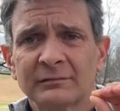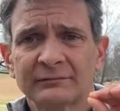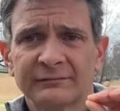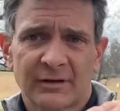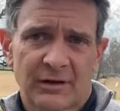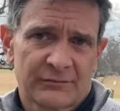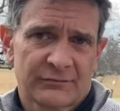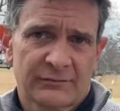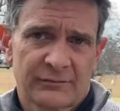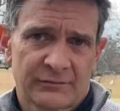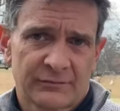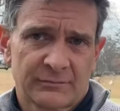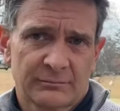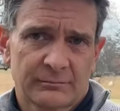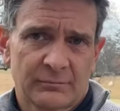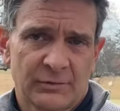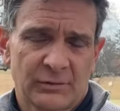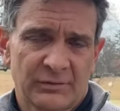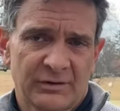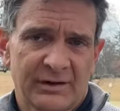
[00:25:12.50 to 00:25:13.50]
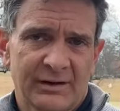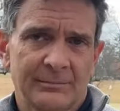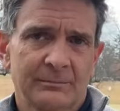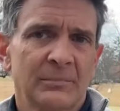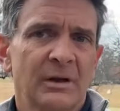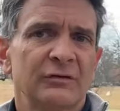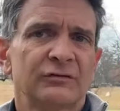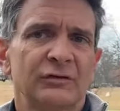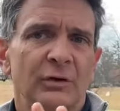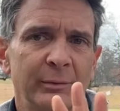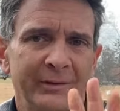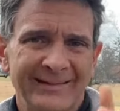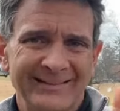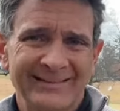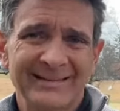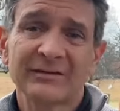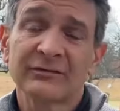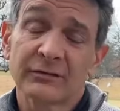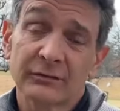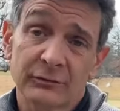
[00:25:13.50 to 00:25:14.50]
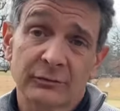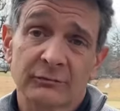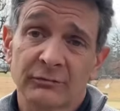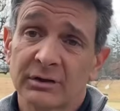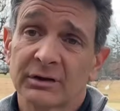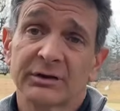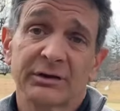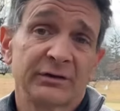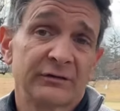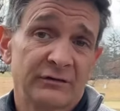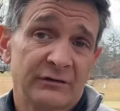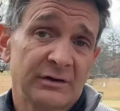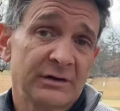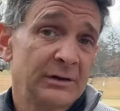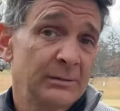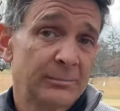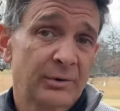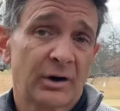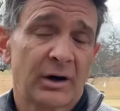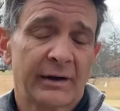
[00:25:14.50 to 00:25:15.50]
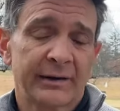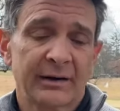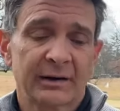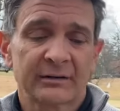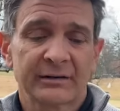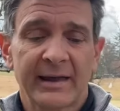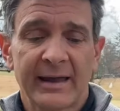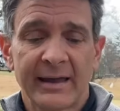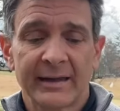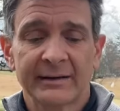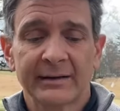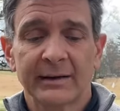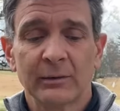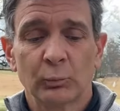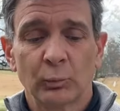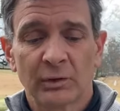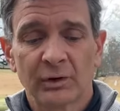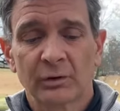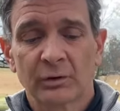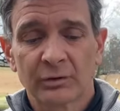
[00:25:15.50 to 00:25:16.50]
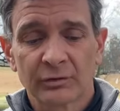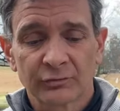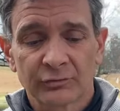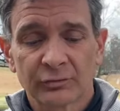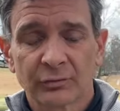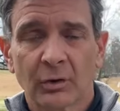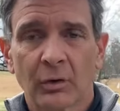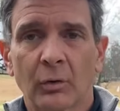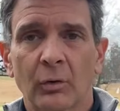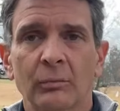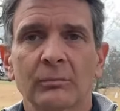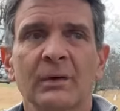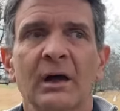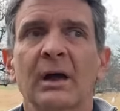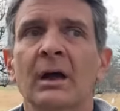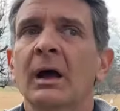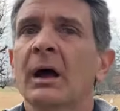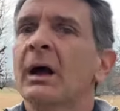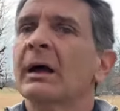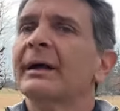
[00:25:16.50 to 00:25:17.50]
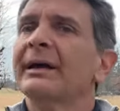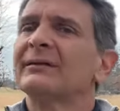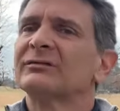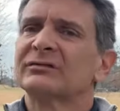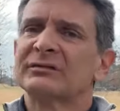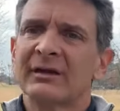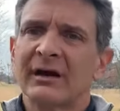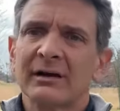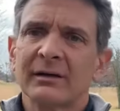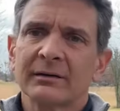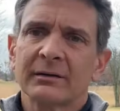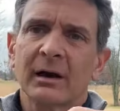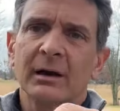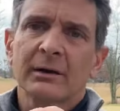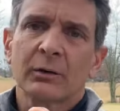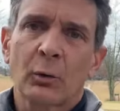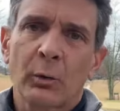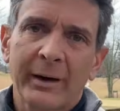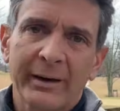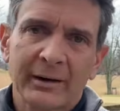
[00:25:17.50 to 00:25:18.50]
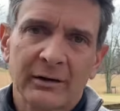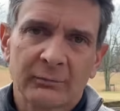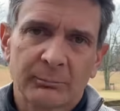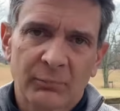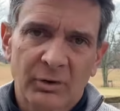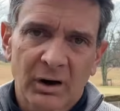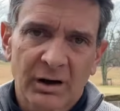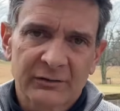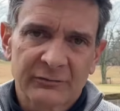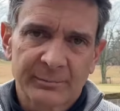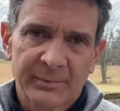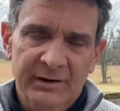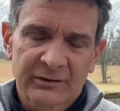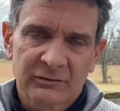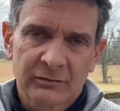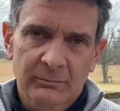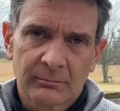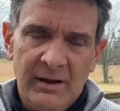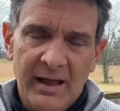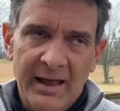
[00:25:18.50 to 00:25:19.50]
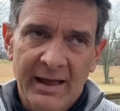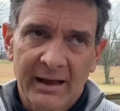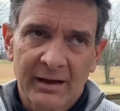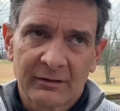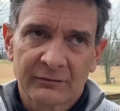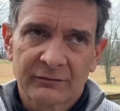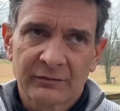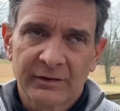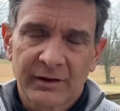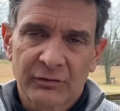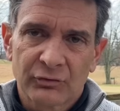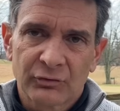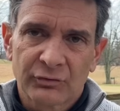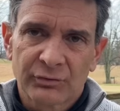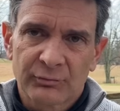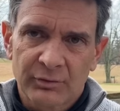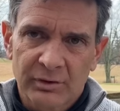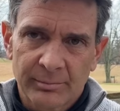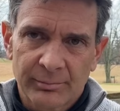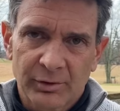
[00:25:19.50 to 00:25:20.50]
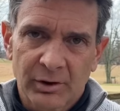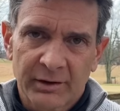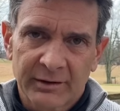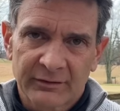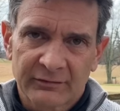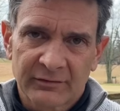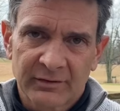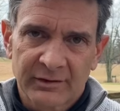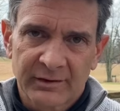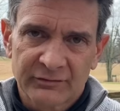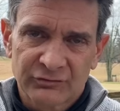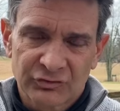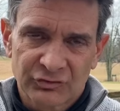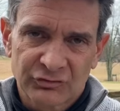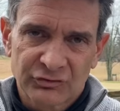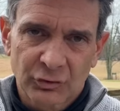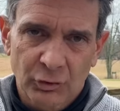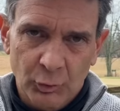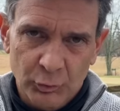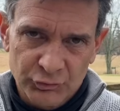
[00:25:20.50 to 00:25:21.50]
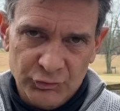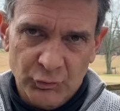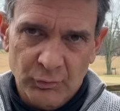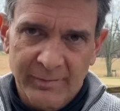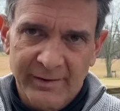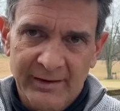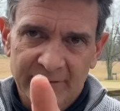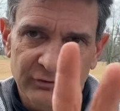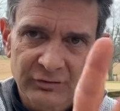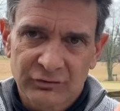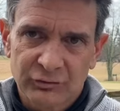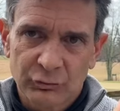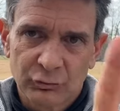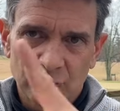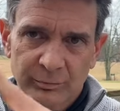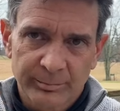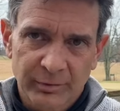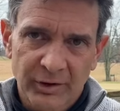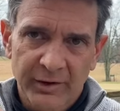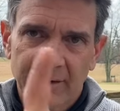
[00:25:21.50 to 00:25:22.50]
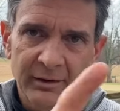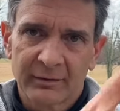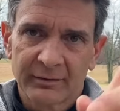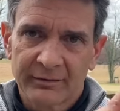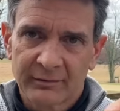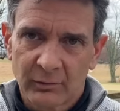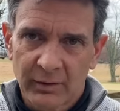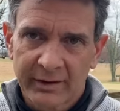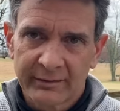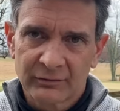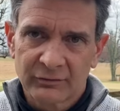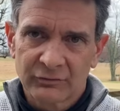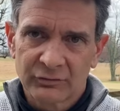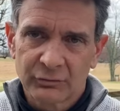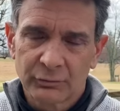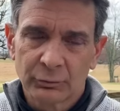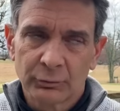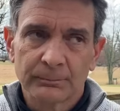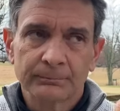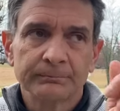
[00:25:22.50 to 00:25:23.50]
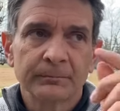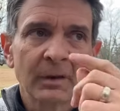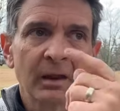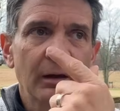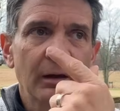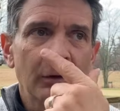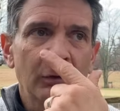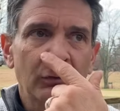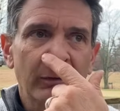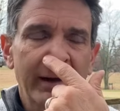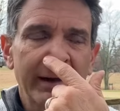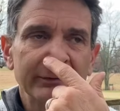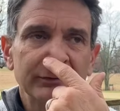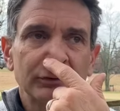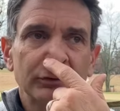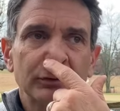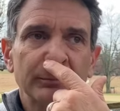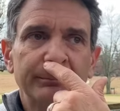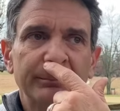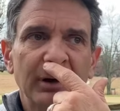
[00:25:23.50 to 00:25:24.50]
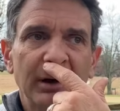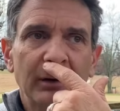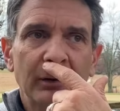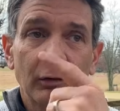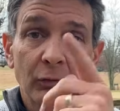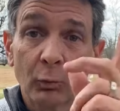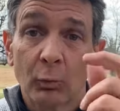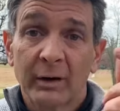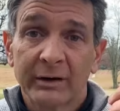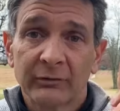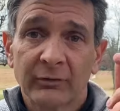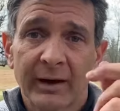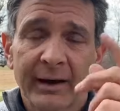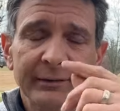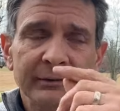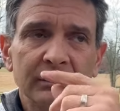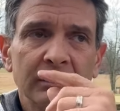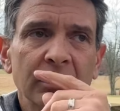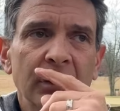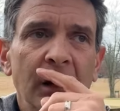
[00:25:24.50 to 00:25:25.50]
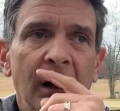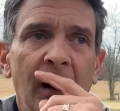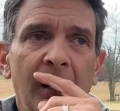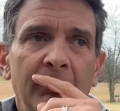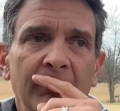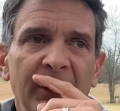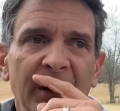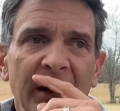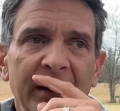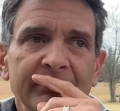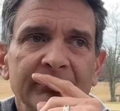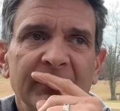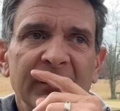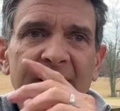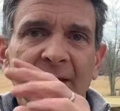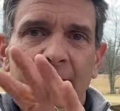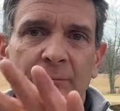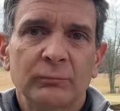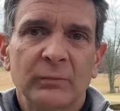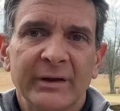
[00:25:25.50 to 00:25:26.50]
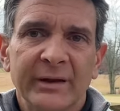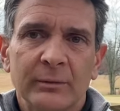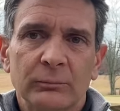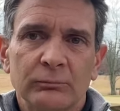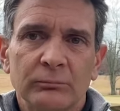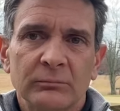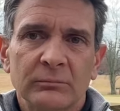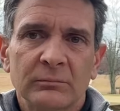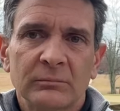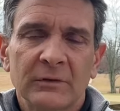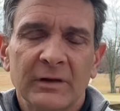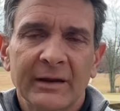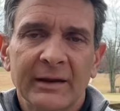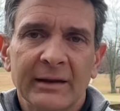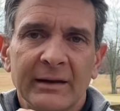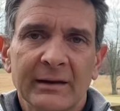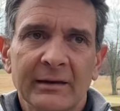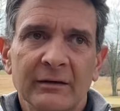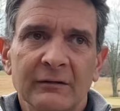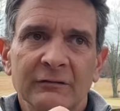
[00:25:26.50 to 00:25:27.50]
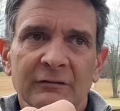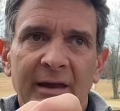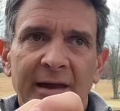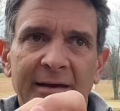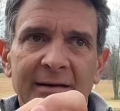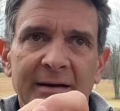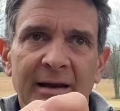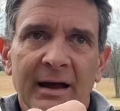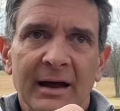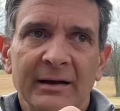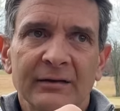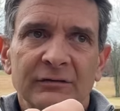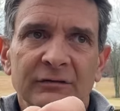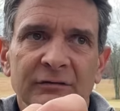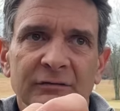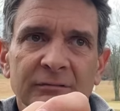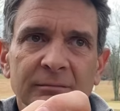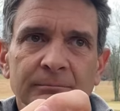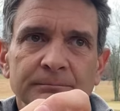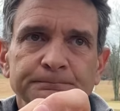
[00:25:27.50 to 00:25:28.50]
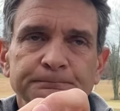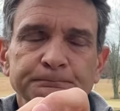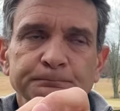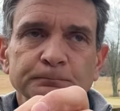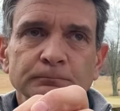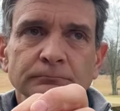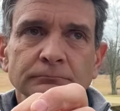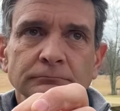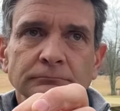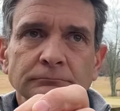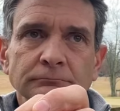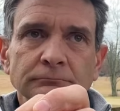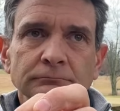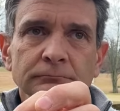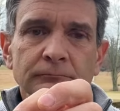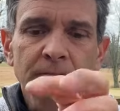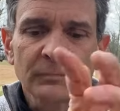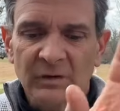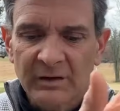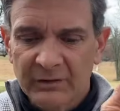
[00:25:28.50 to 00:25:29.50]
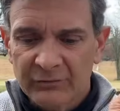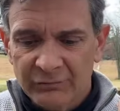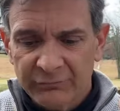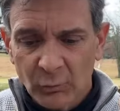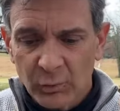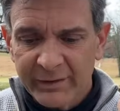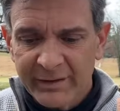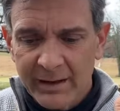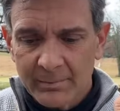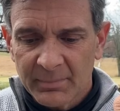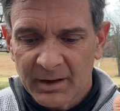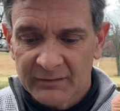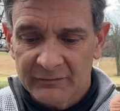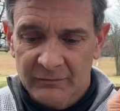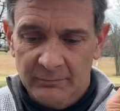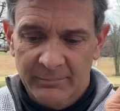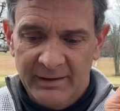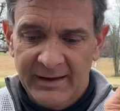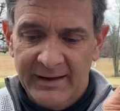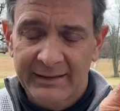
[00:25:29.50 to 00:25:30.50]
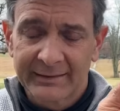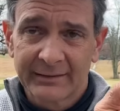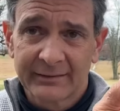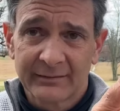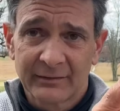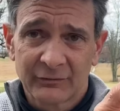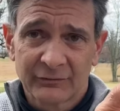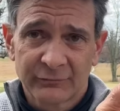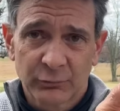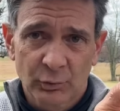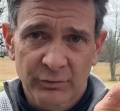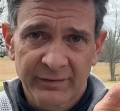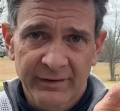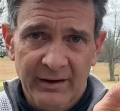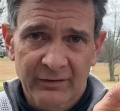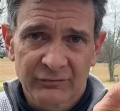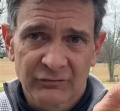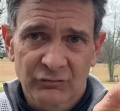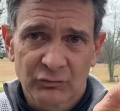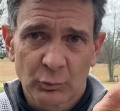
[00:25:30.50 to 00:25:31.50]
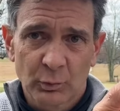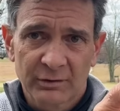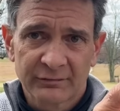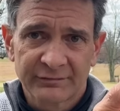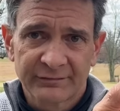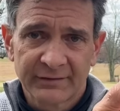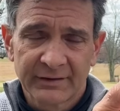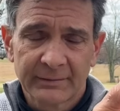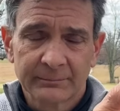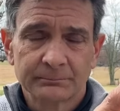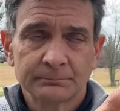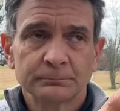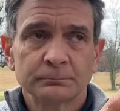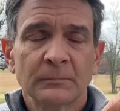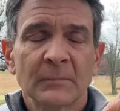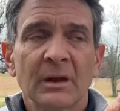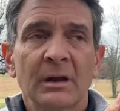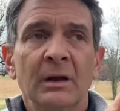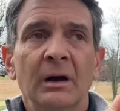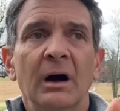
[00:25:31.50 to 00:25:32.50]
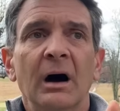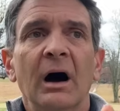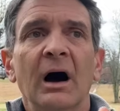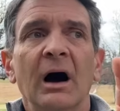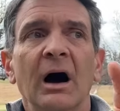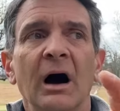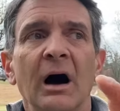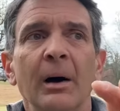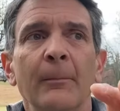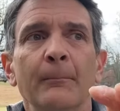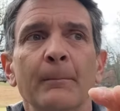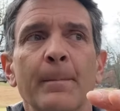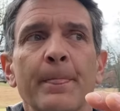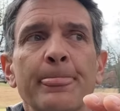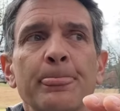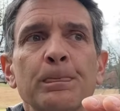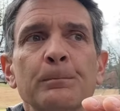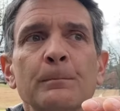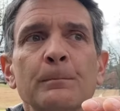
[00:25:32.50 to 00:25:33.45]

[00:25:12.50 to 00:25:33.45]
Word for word: phosphorus. Okay, so this is a really good seeding product, and it will control. It's not a quite a broad spectrum as the other three products that I just told you about, the two sprayer and the, and the two granular, but or the one granular. But it it it is a nice it's 48 bucks a bag. It does 4,000 square feet. Um,